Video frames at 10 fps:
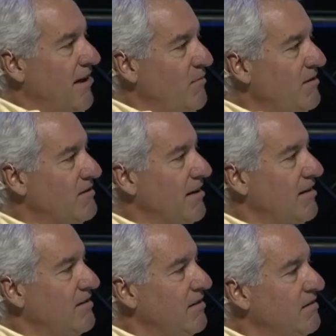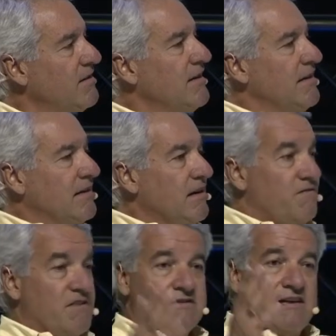time these days, so
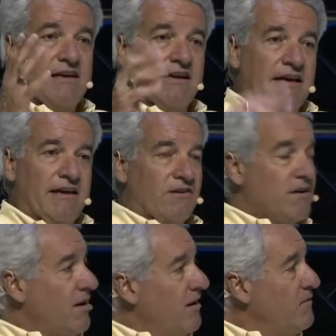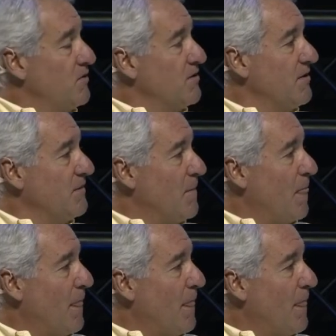it feels like LA here today, for sure.